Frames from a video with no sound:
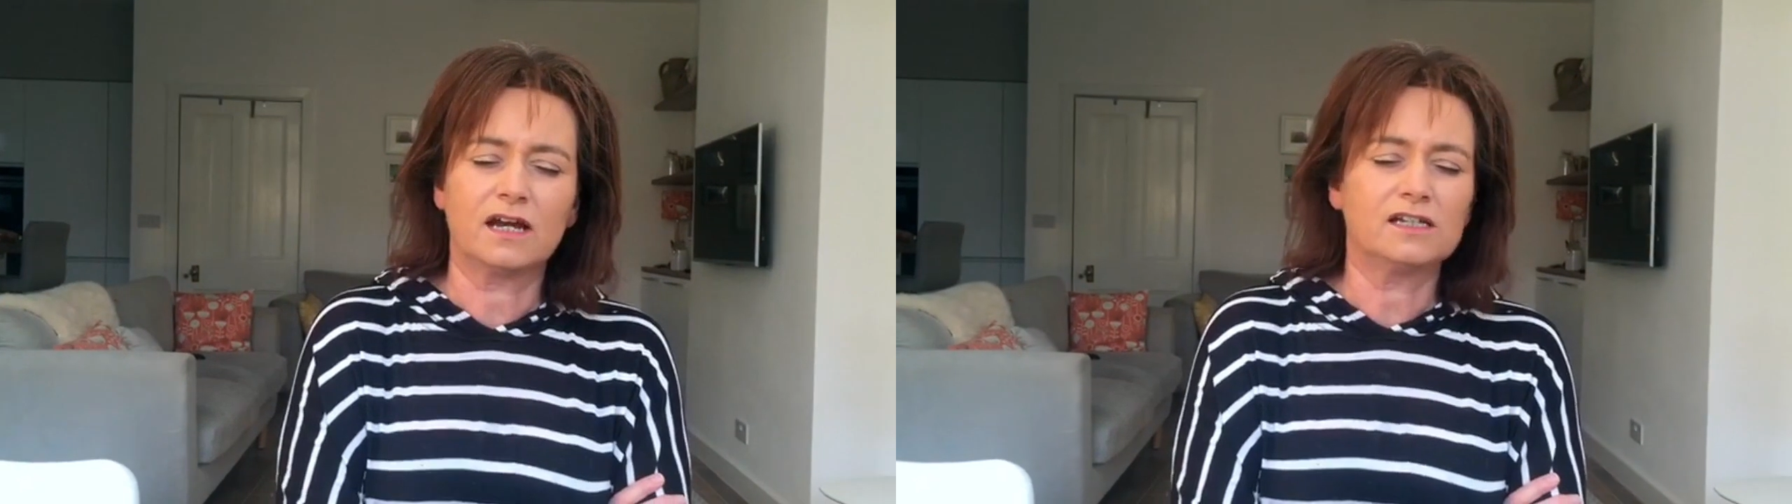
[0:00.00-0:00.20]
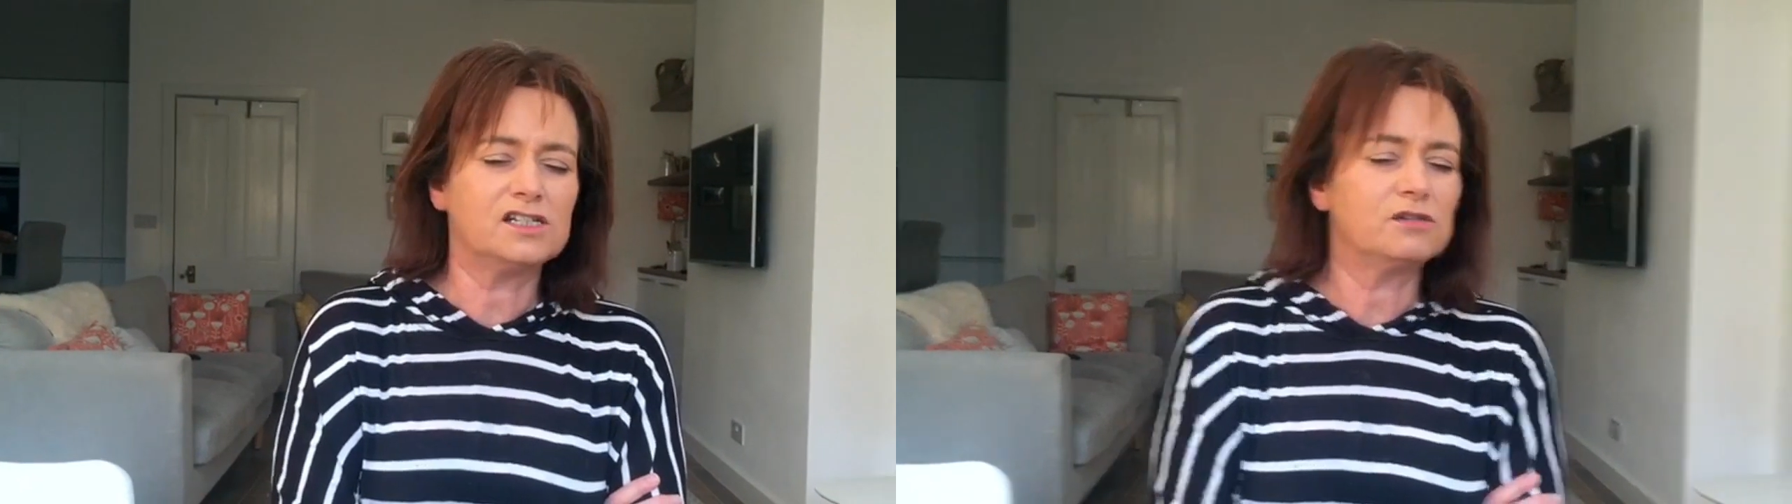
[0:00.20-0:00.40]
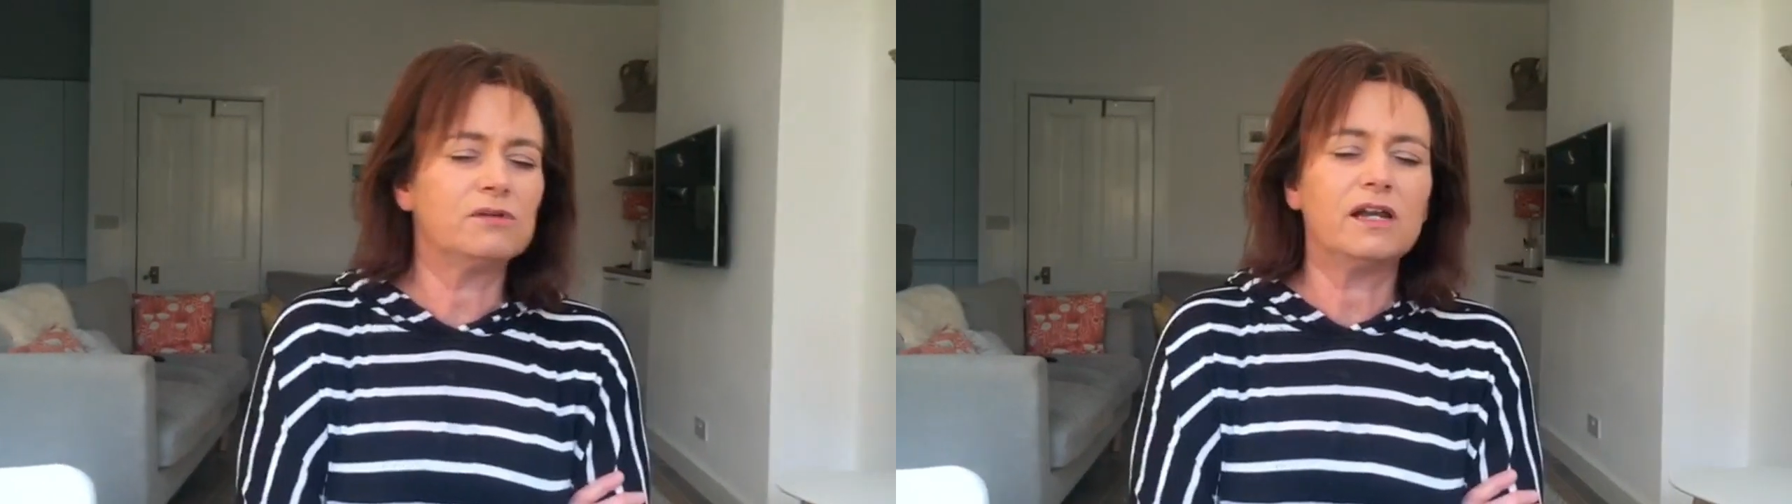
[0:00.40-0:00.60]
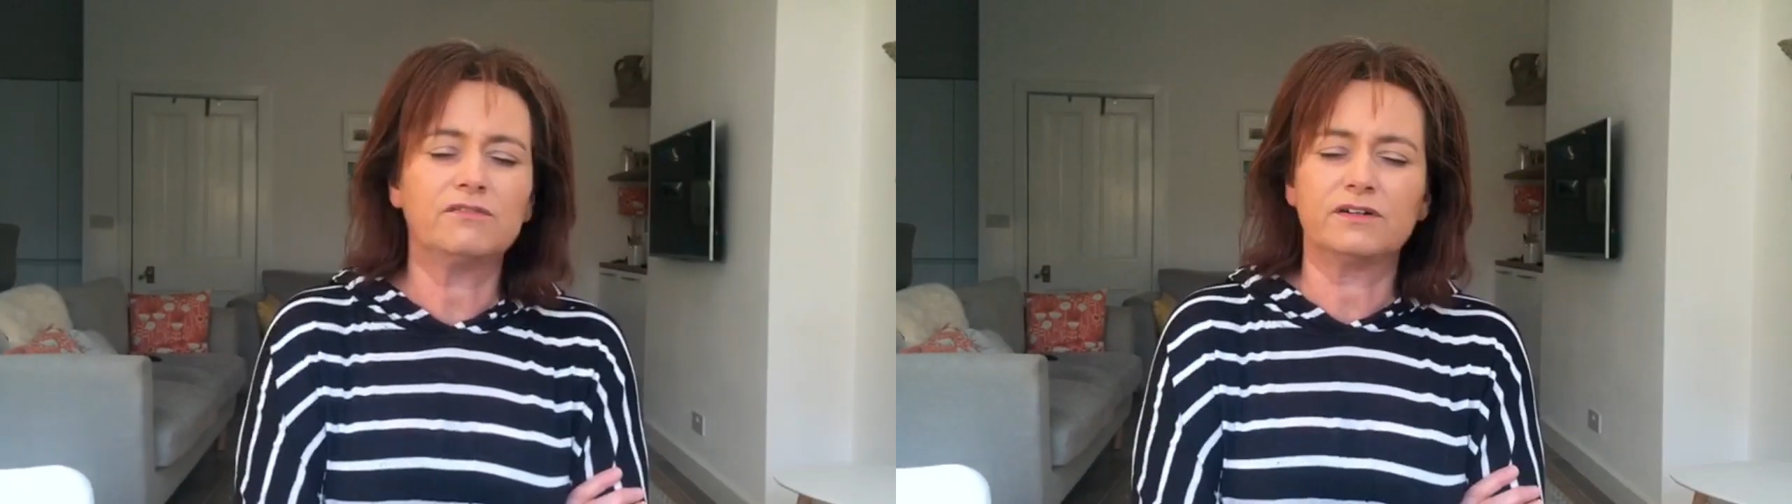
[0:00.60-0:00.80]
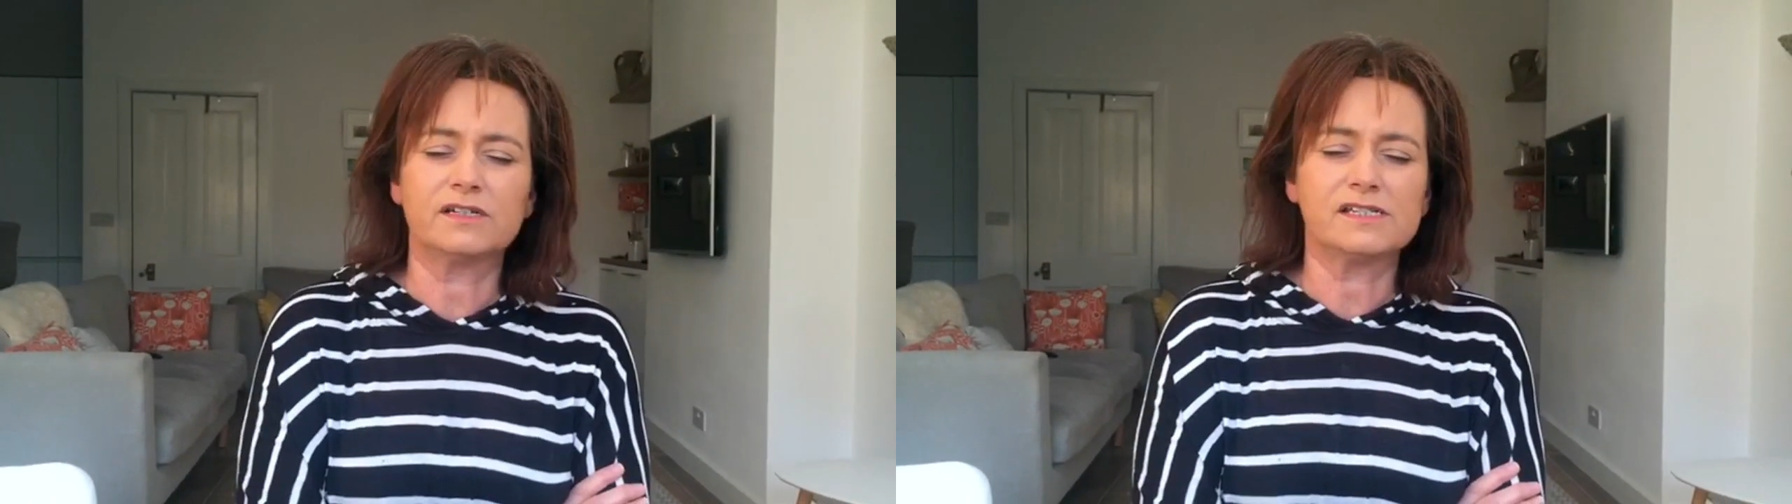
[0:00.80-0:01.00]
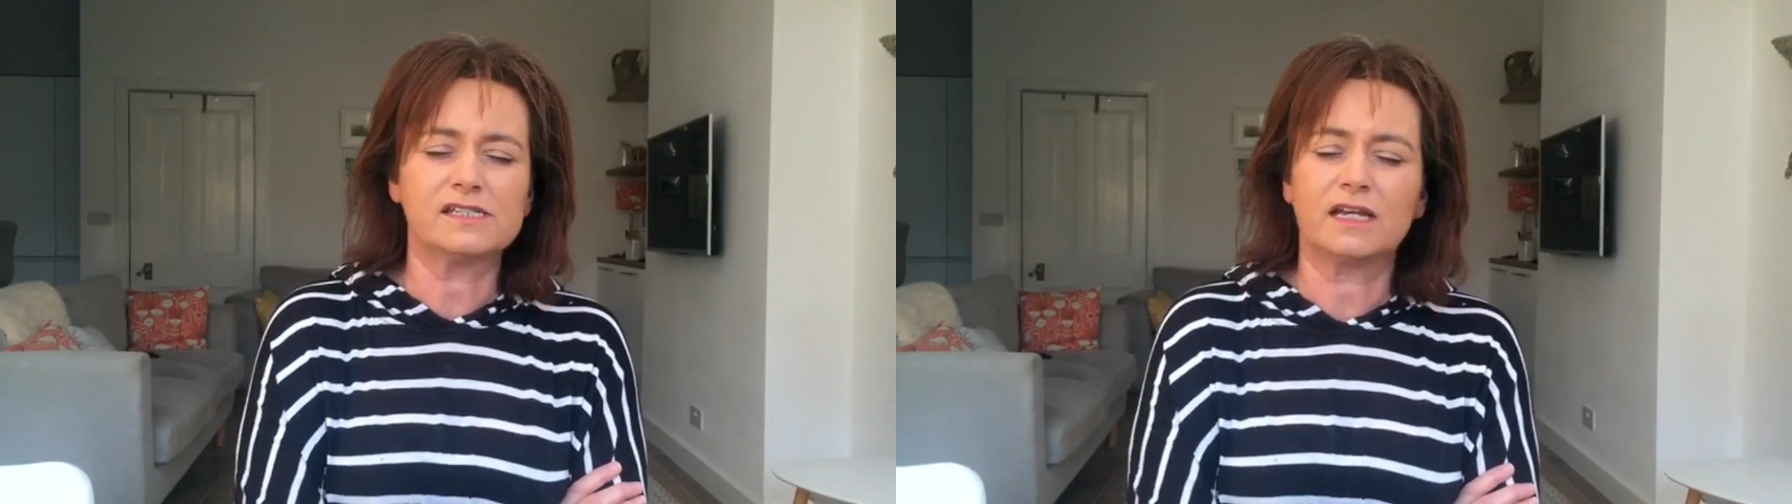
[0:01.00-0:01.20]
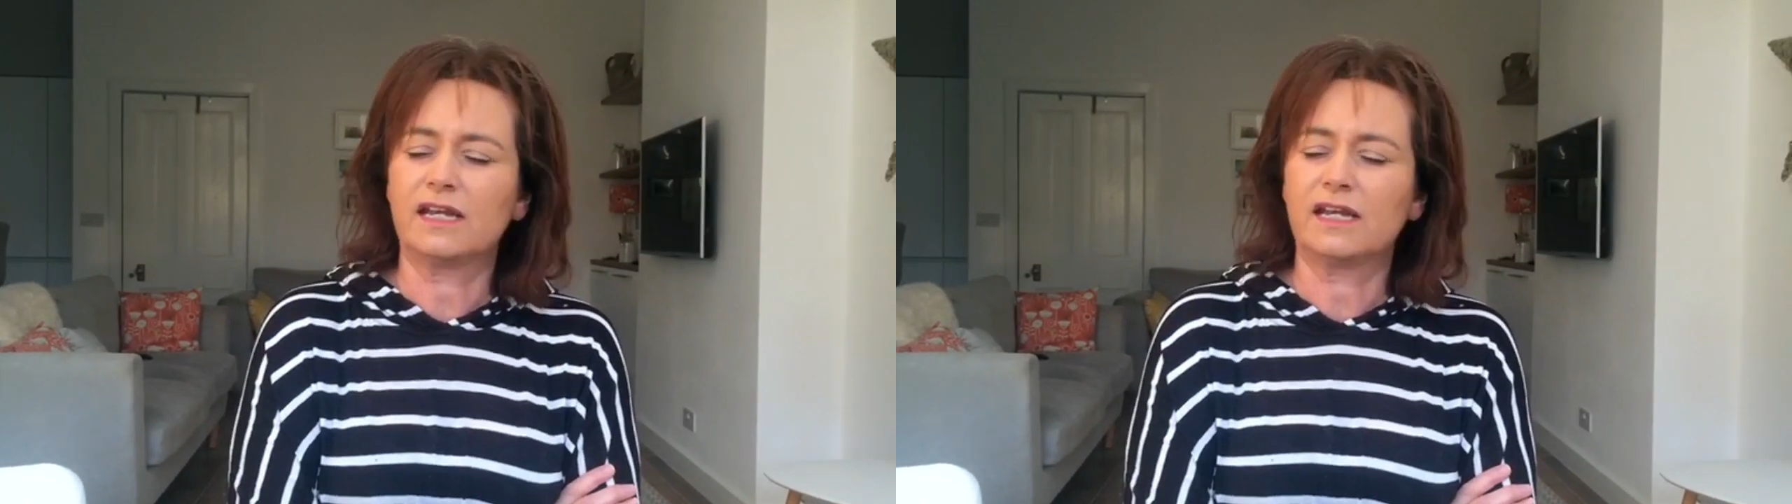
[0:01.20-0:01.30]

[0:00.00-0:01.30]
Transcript: and you love us,